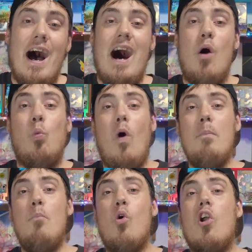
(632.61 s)

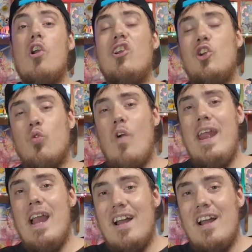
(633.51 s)
One more great